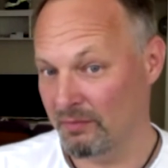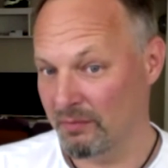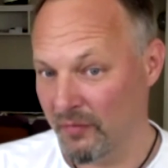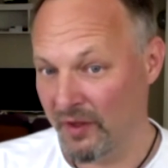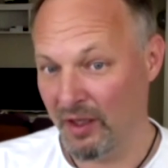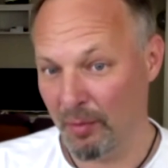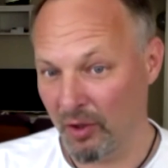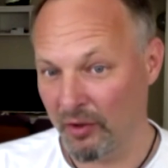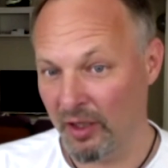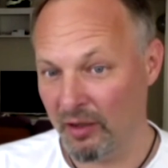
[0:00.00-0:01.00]
Think
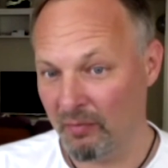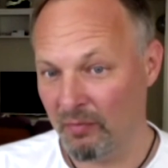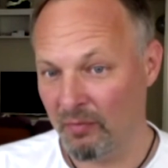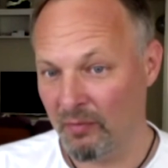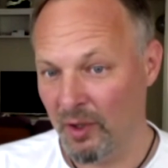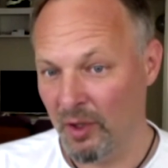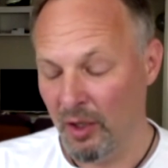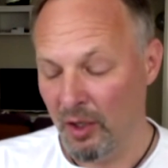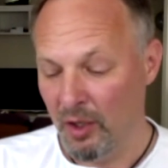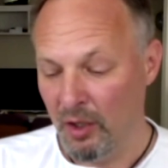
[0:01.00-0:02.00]
about that.
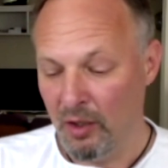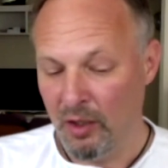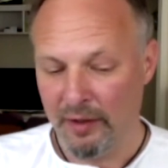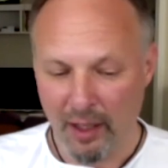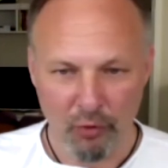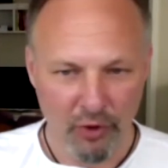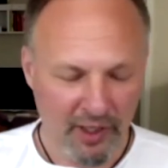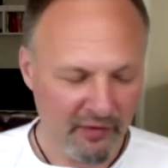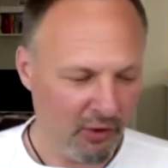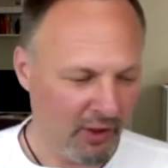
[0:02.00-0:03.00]
Now I'm going to
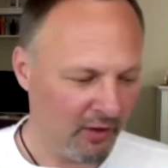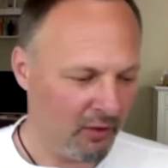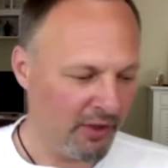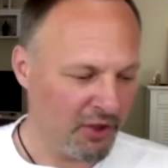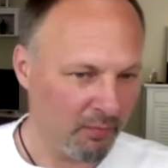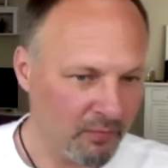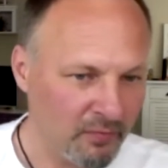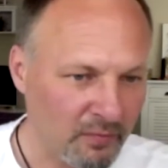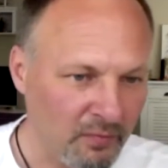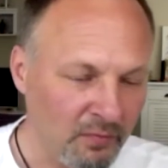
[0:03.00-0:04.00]
answer your other question
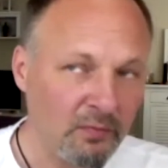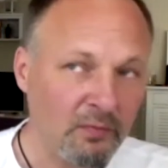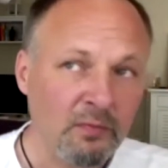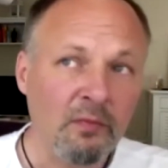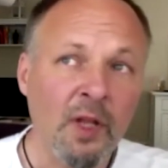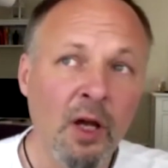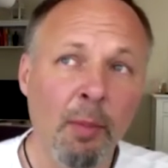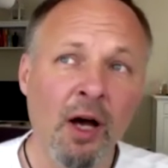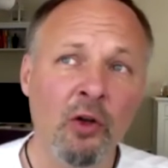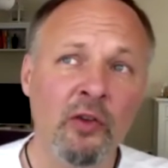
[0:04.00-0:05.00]

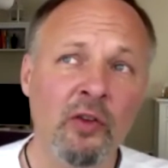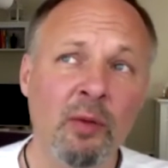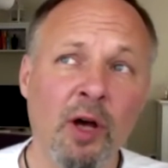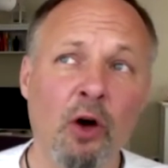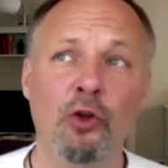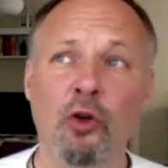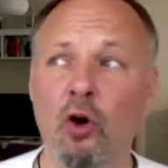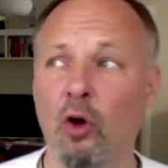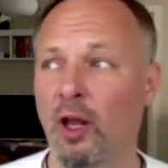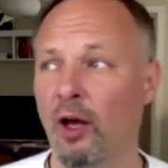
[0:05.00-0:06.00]
about how do you
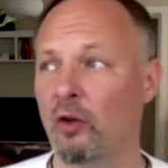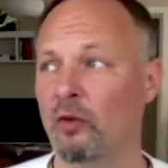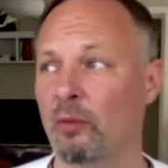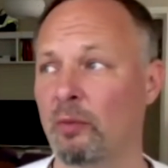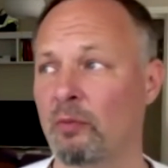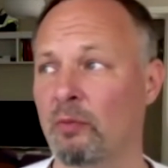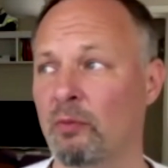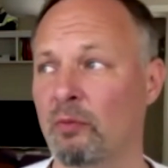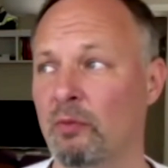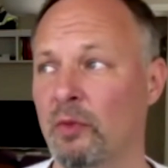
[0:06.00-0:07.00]
call out,
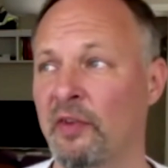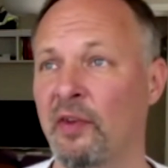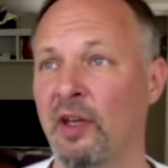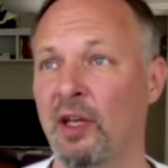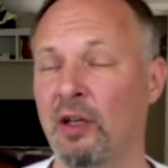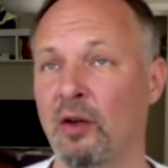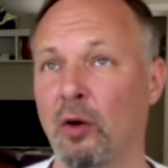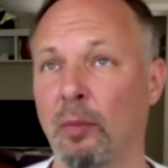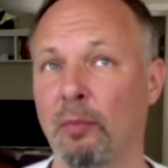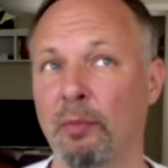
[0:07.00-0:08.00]
let's say,
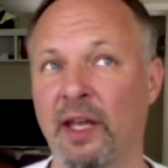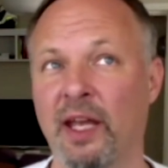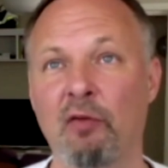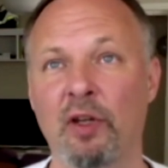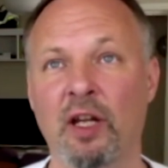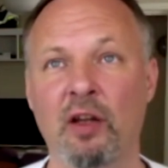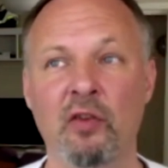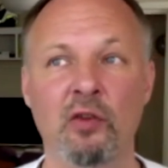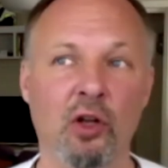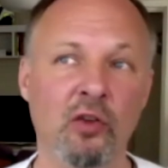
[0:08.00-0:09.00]
behavior that
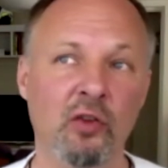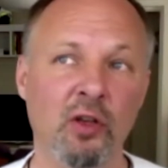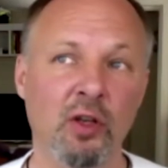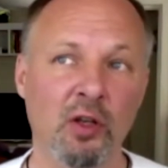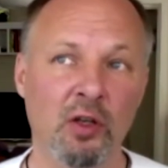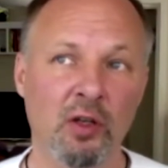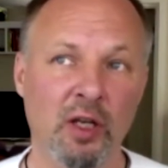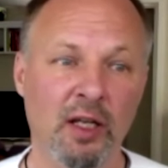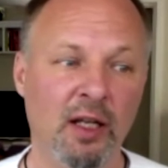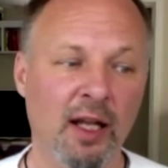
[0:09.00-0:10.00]
is not
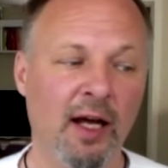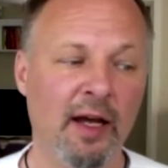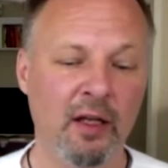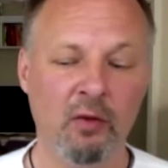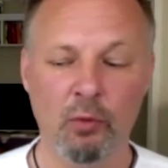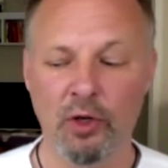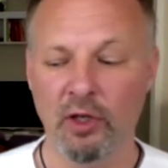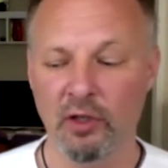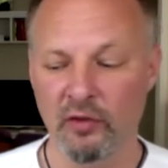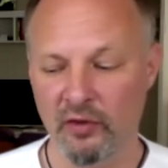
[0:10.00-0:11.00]
in line
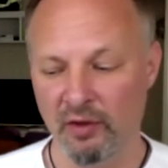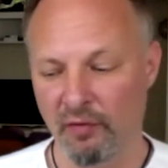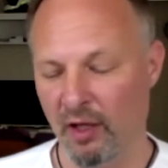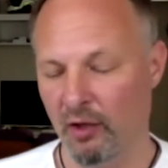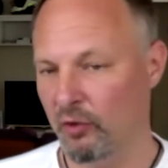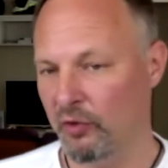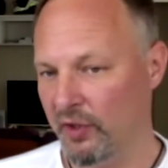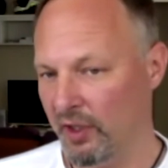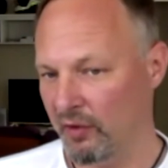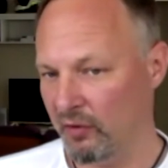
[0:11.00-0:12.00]
with the values
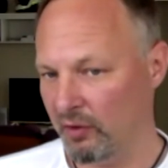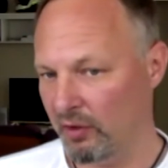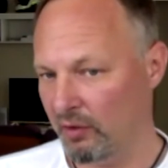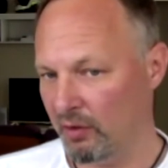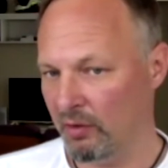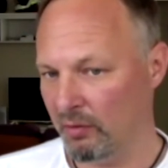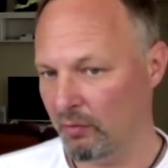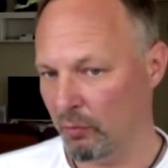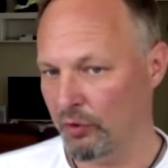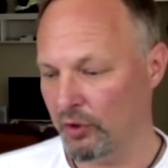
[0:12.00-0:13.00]
that
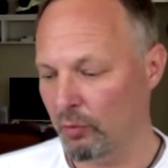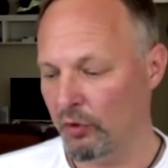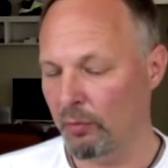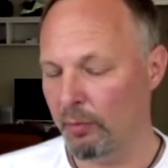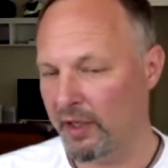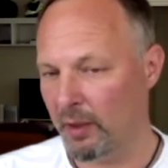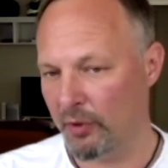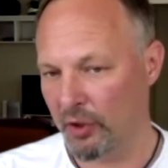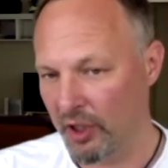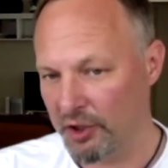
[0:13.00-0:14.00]
you want to make up
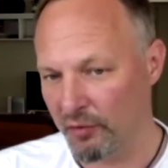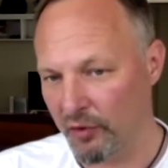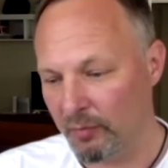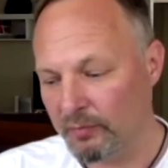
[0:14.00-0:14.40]
your culture from.